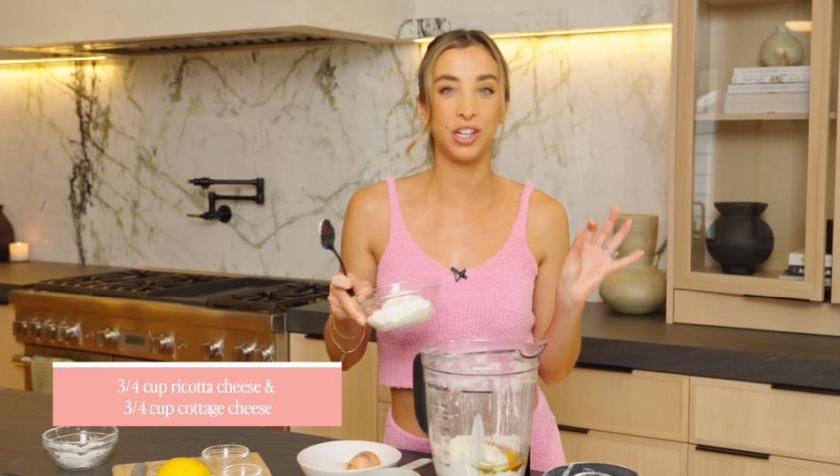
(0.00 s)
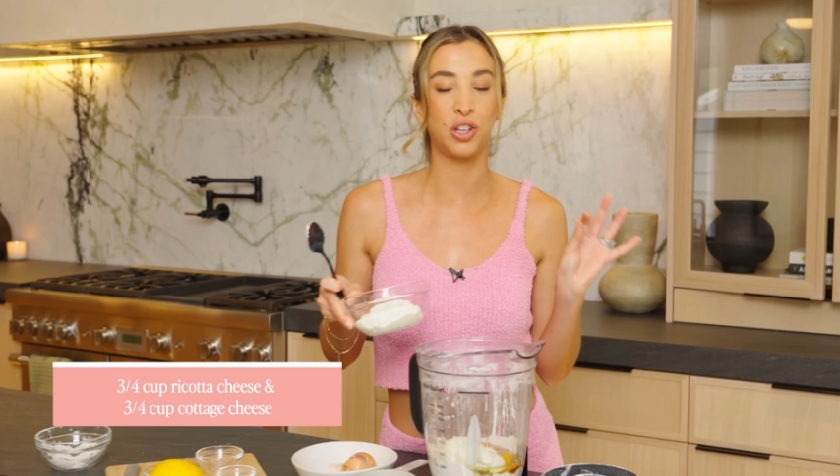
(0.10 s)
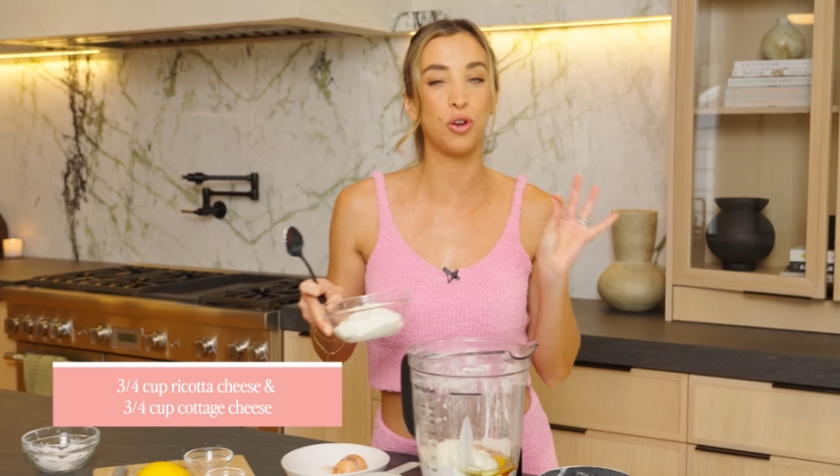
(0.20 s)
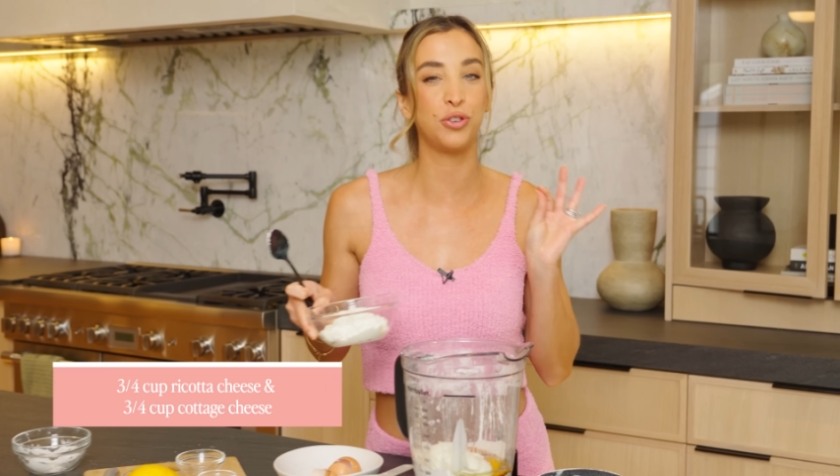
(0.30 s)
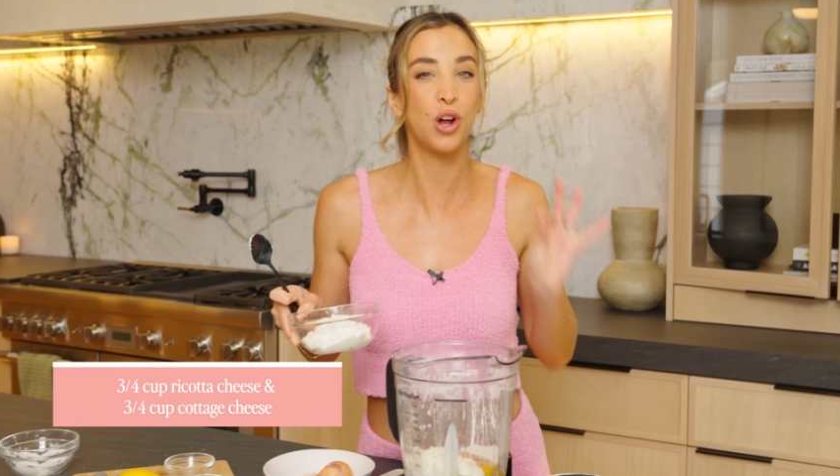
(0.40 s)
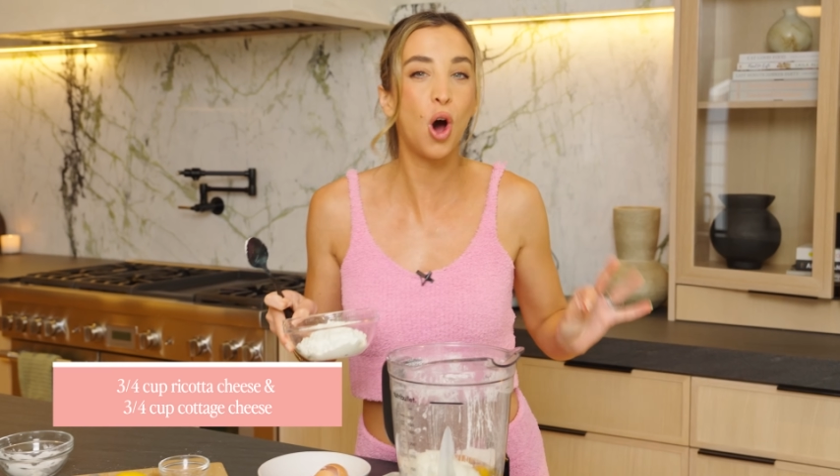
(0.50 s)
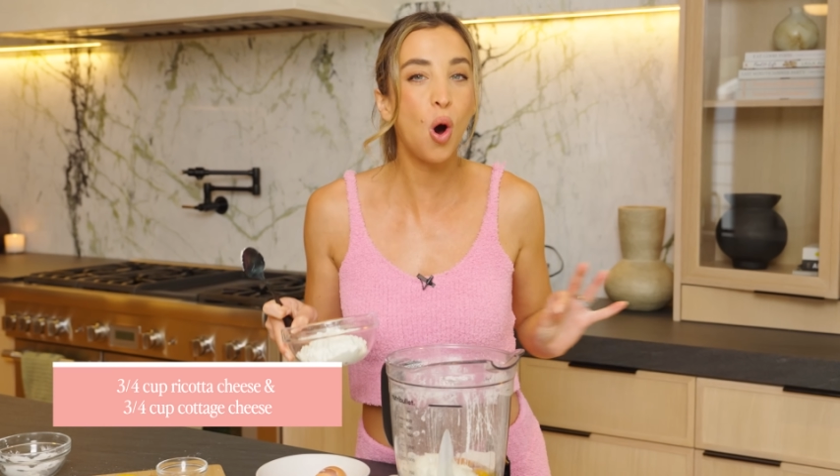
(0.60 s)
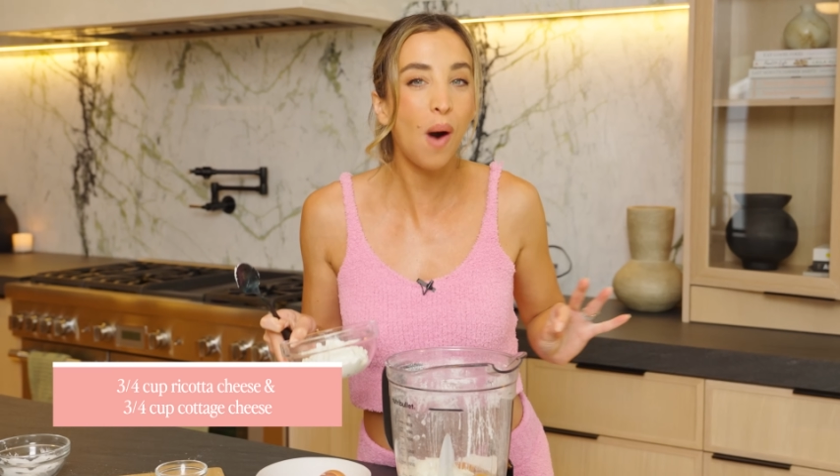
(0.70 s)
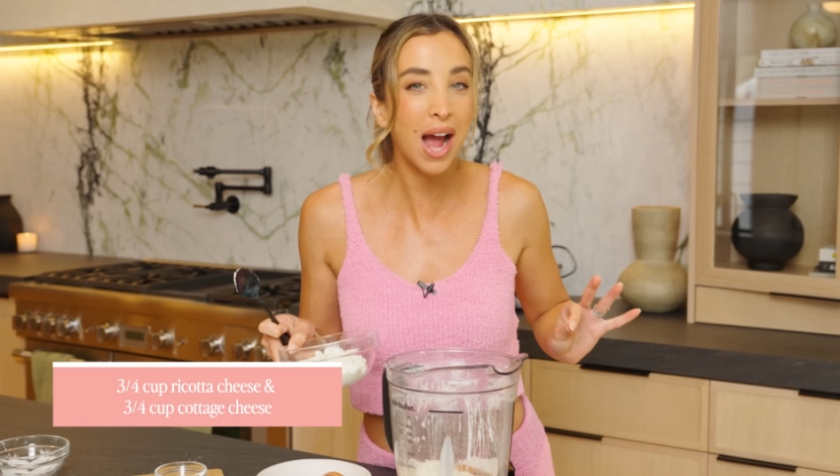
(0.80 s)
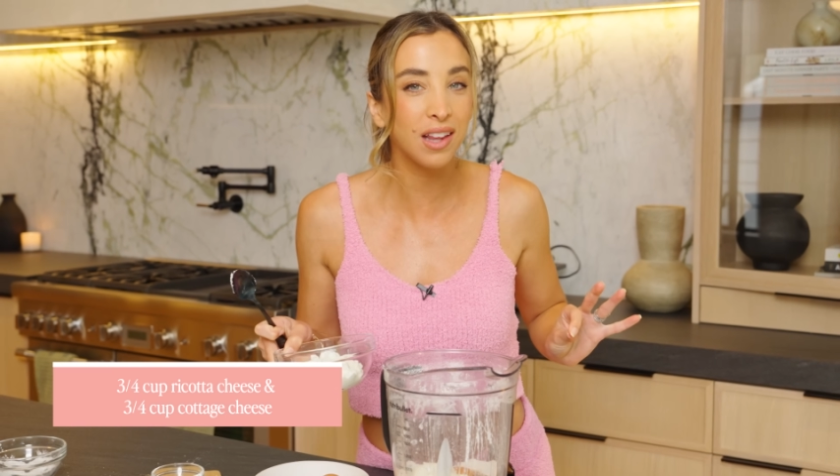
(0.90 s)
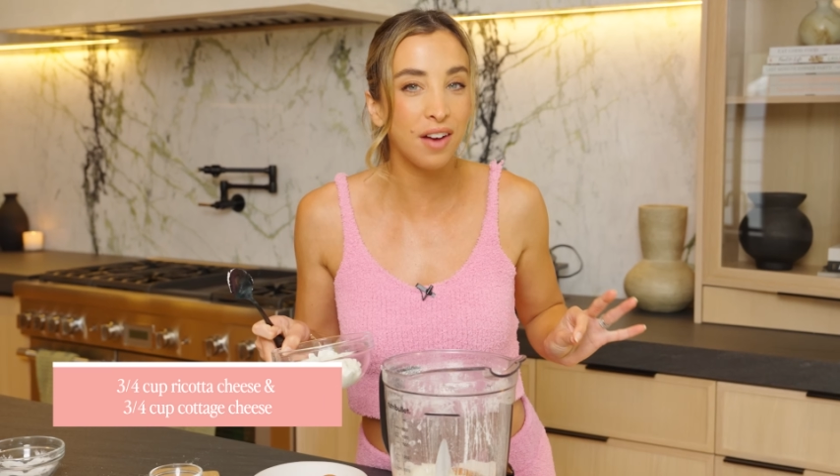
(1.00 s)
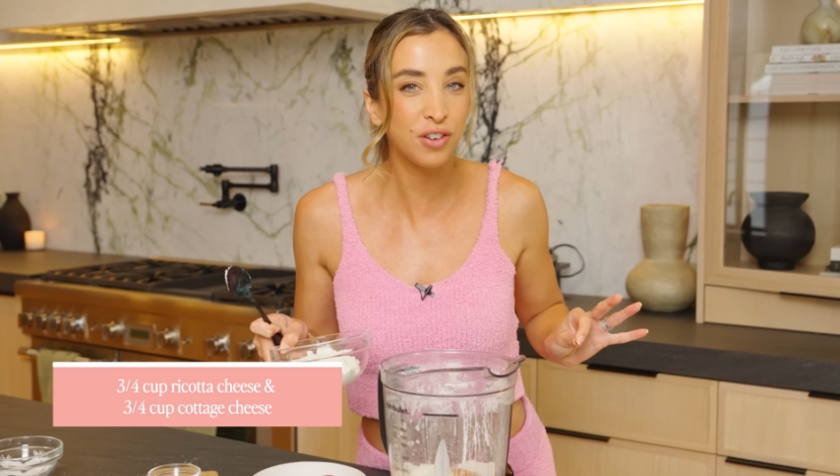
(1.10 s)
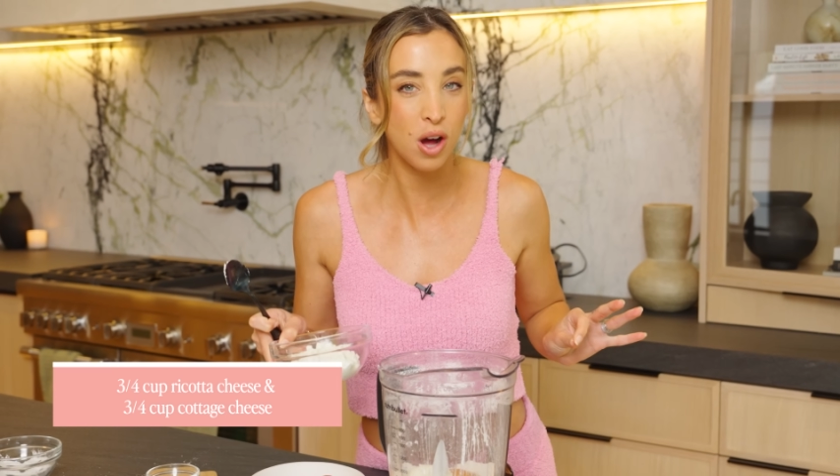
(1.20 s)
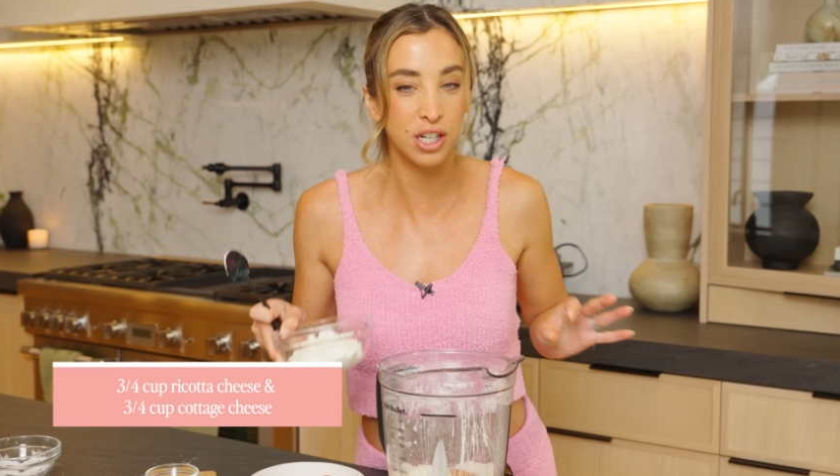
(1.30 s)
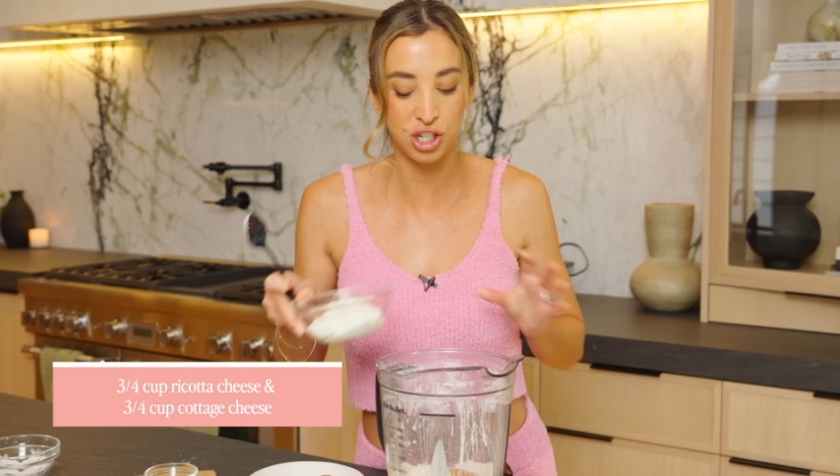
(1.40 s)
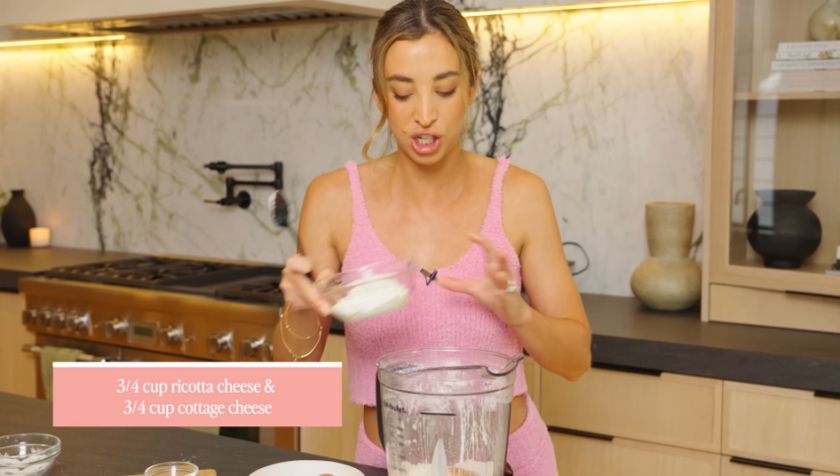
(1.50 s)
y'all know I love cottage